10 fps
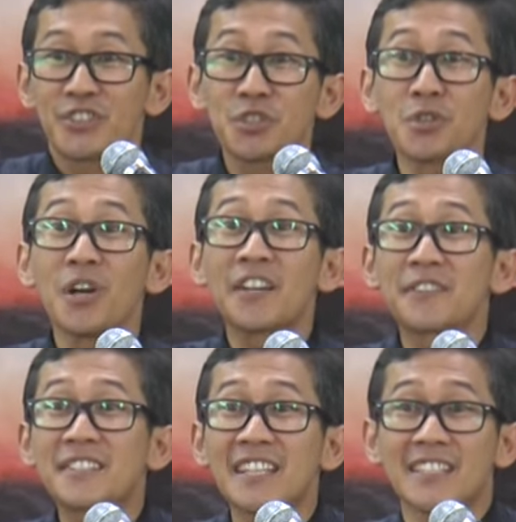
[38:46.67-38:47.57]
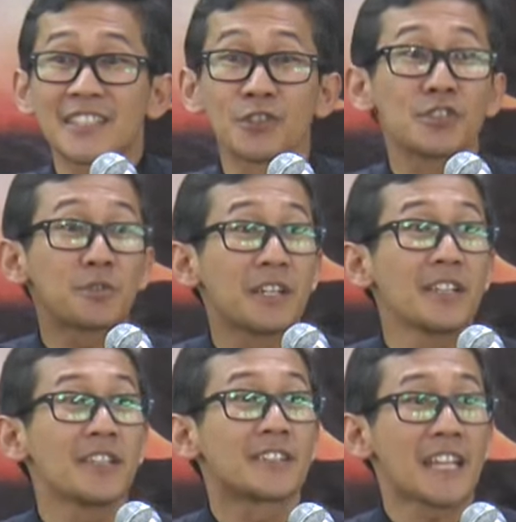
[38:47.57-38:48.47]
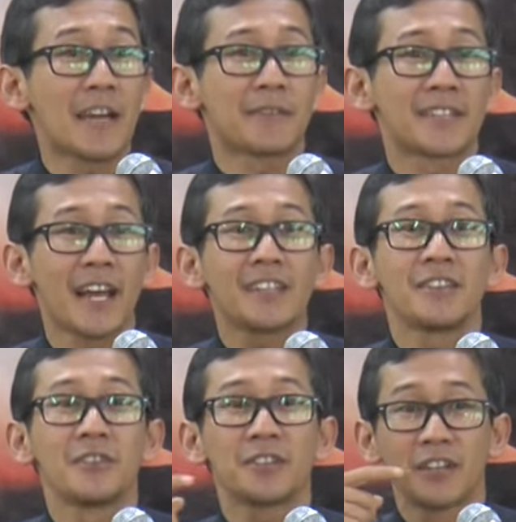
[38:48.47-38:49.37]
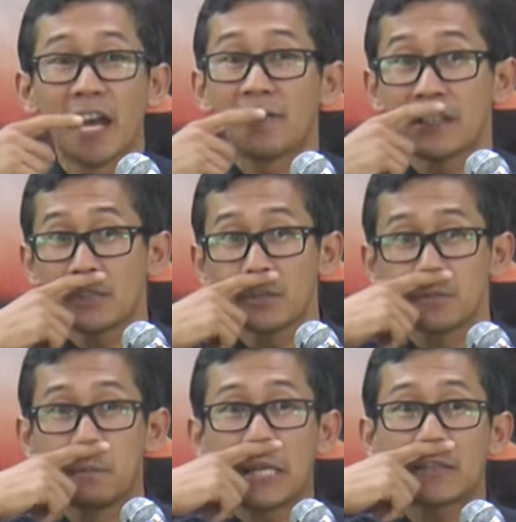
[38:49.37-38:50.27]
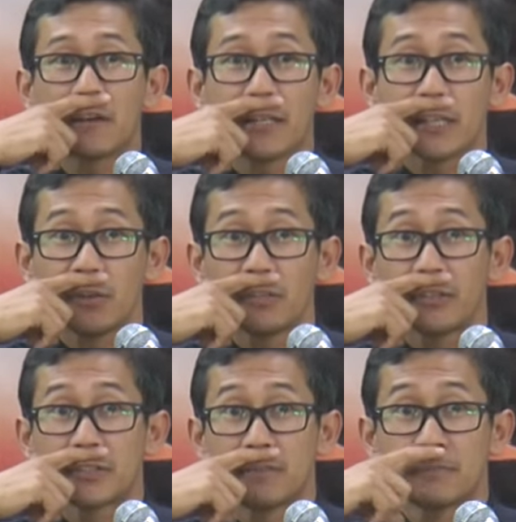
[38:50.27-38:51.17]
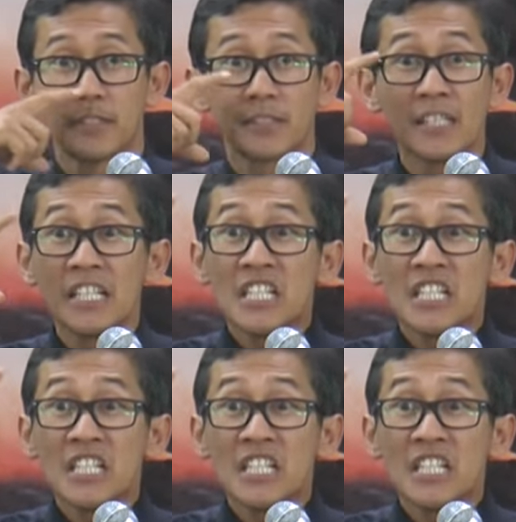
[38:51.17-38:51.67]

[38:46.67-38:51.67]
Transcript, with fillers: 262 trillion times. I know you're having nosebleed right now with those numbers.